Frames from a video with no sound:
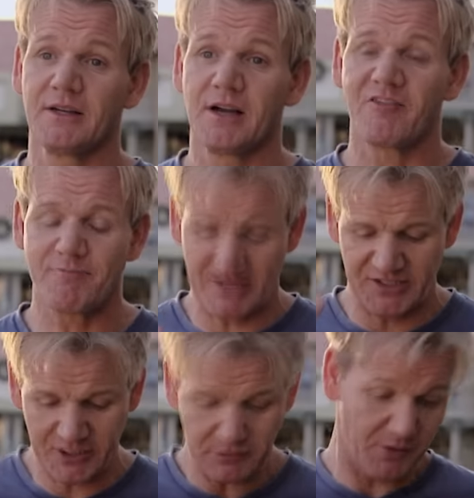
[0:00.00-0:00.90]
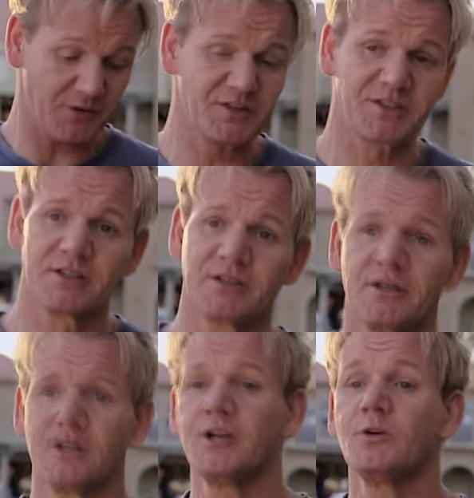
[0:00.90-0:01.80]
I've met two owners
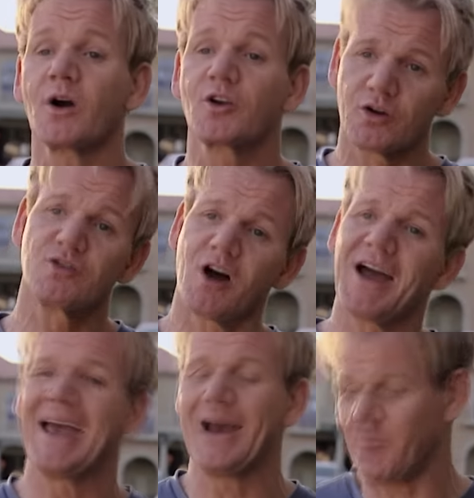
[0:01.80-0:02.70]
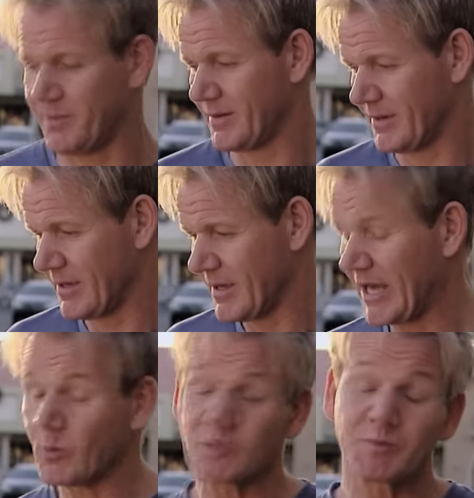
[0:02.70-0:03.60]
who I could not help.
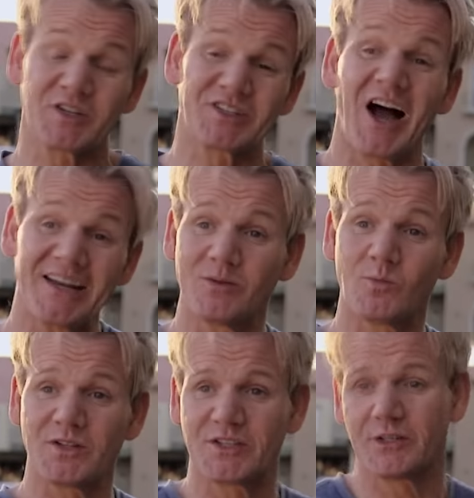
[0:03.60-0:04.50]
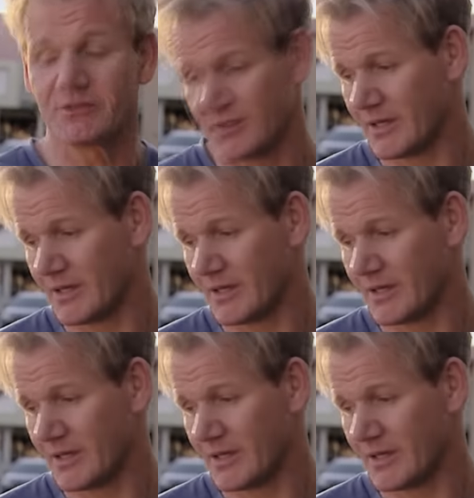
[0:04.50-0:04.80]
And it wasn't because I didn't want to.